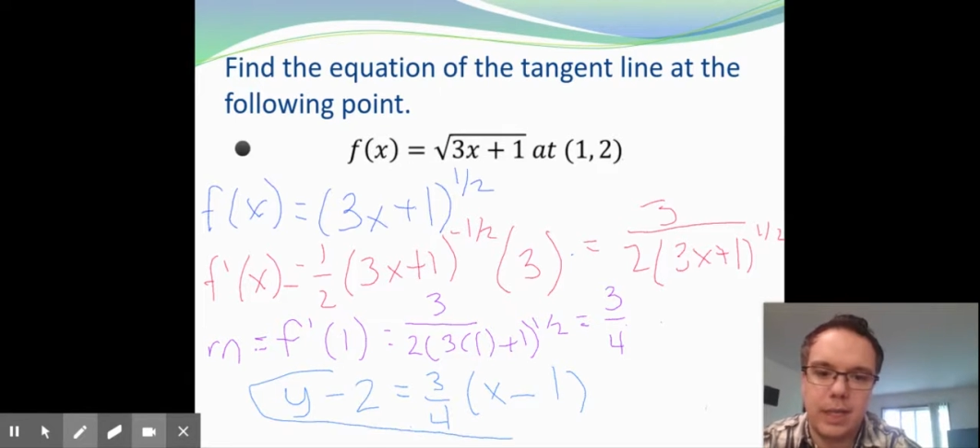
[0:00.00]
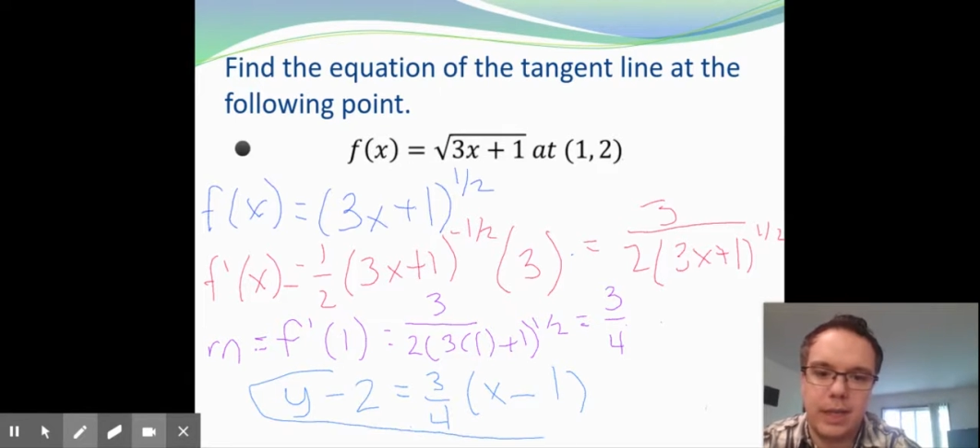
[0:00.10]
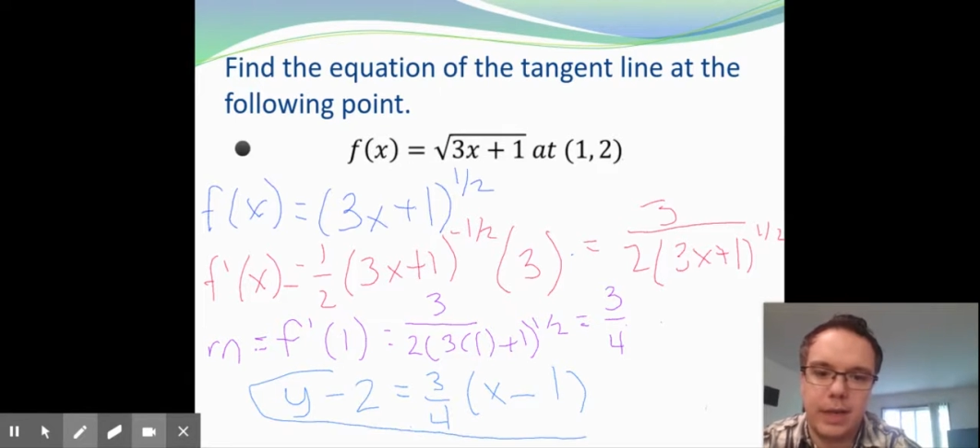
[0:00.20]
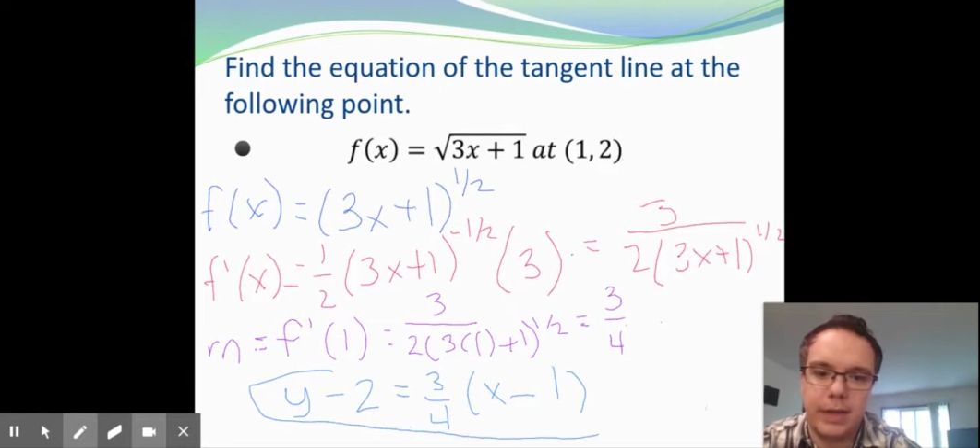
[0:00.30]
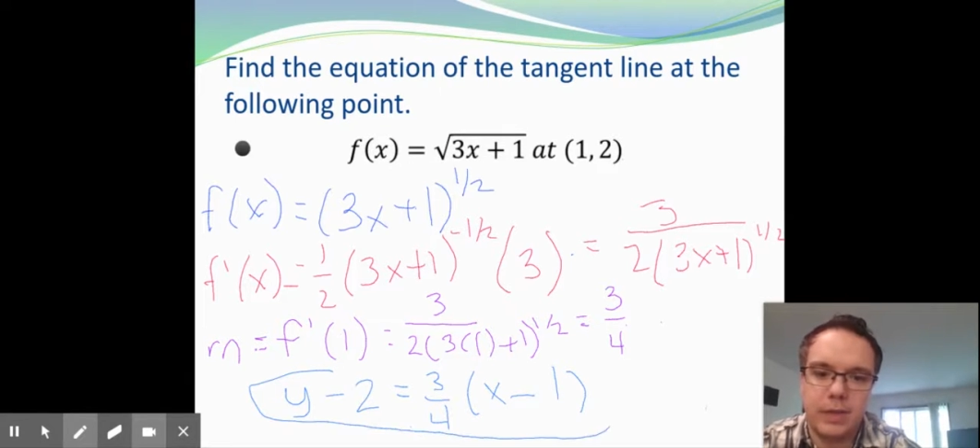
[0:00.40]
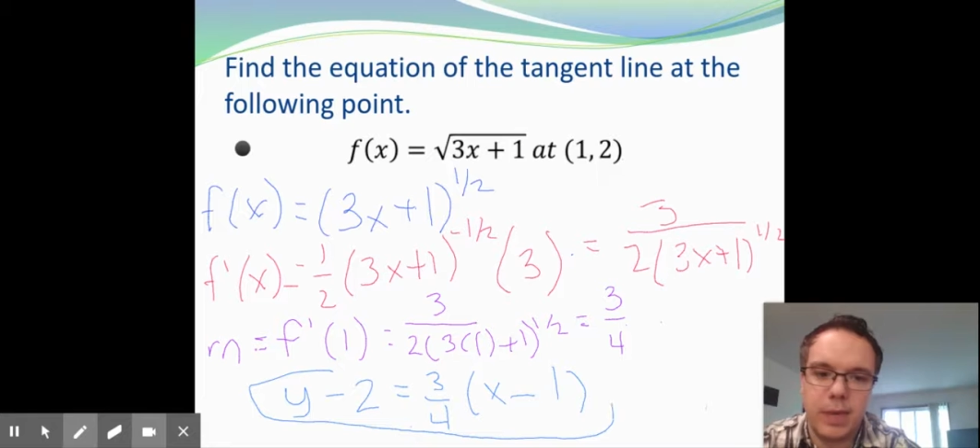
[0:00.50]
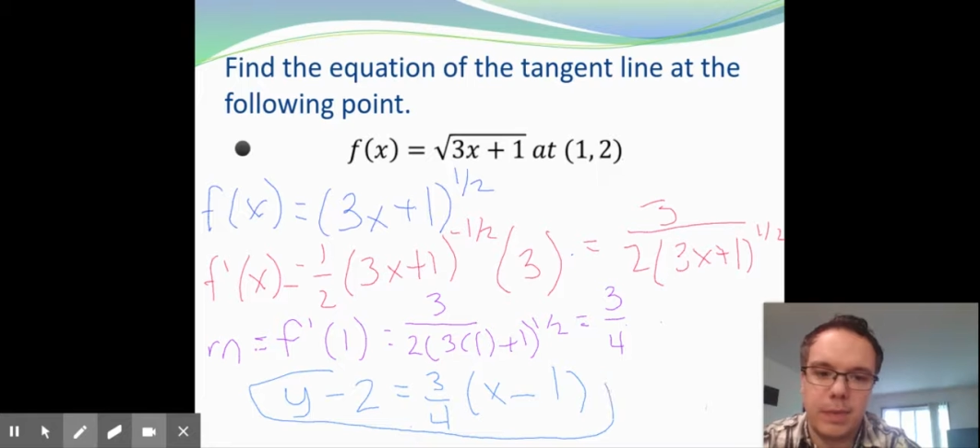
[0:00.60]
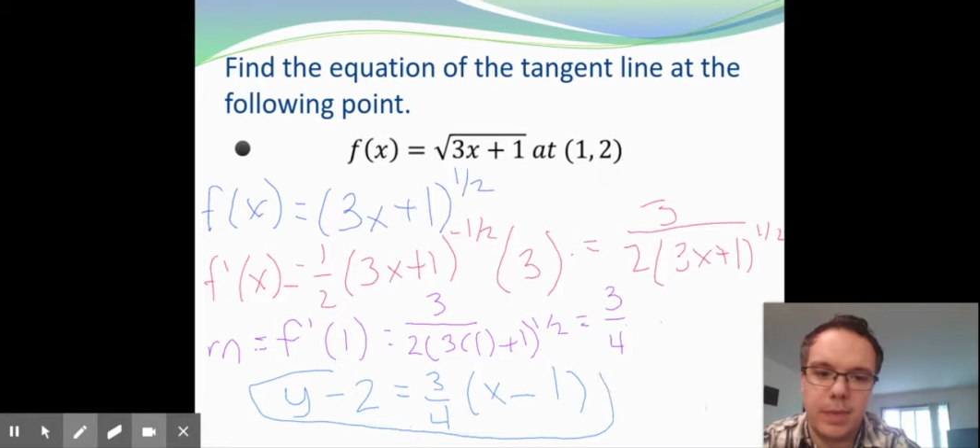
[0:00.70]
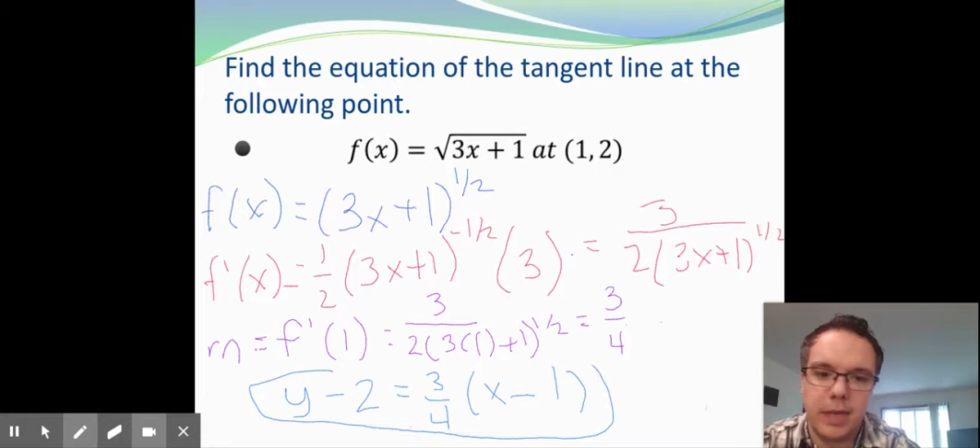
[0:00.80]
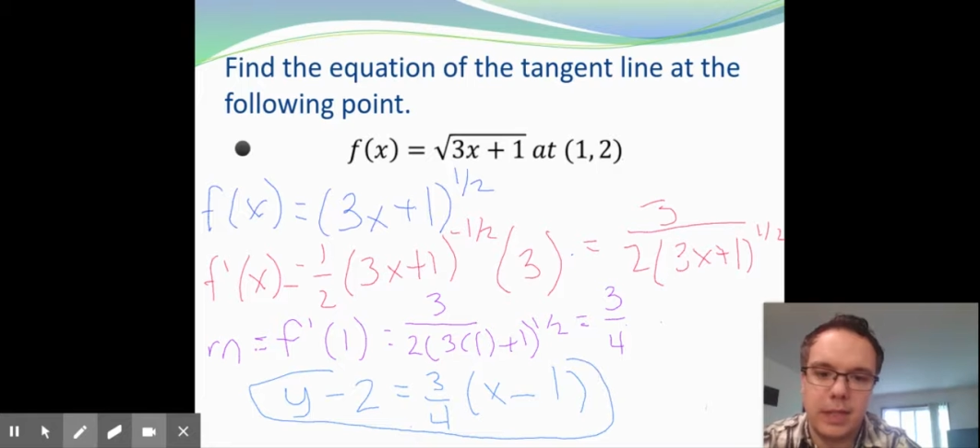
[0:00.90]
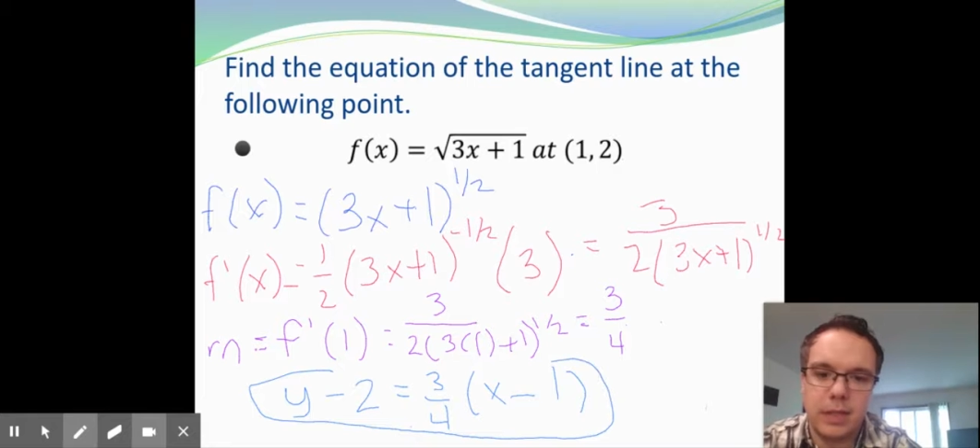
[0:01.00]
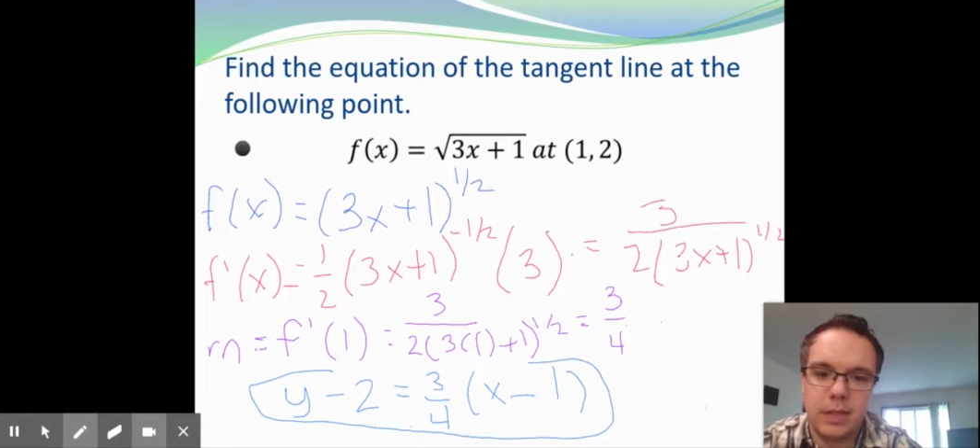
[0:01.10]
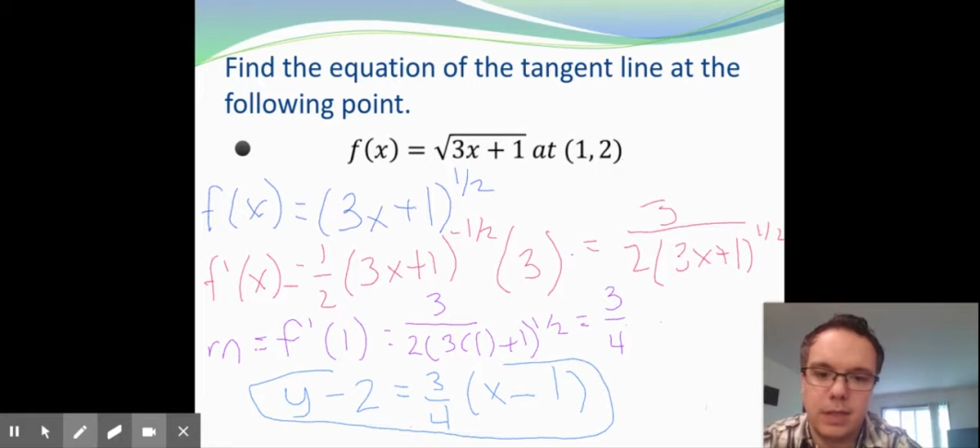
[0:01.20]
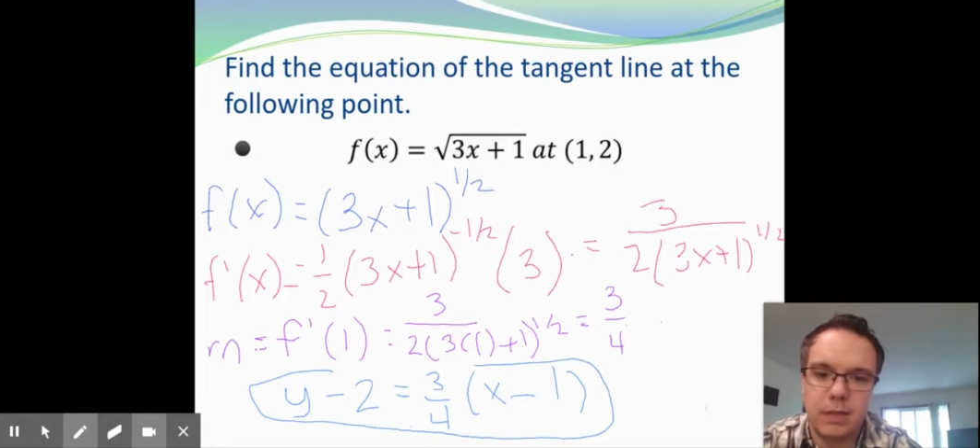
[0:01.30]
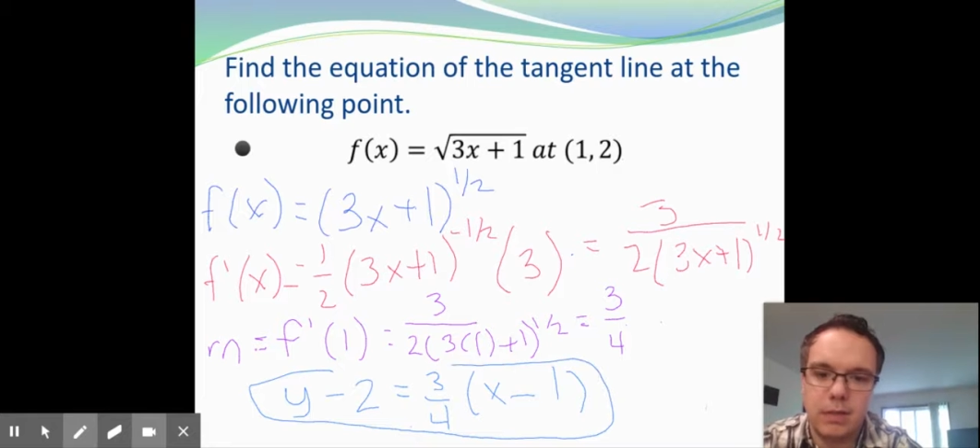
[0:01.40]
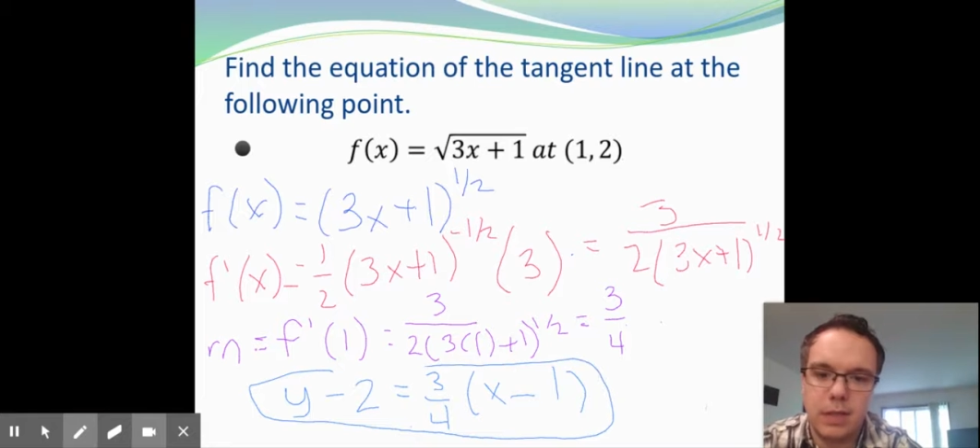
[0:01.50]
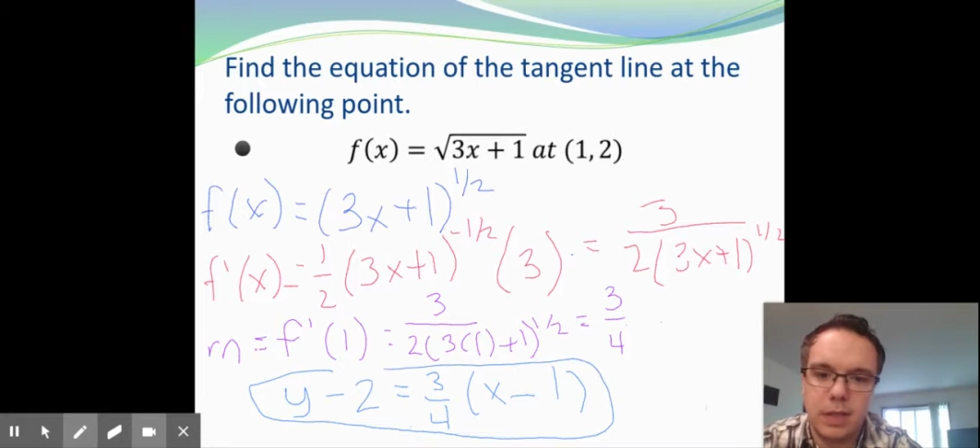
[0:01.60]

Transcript: there is y minus 2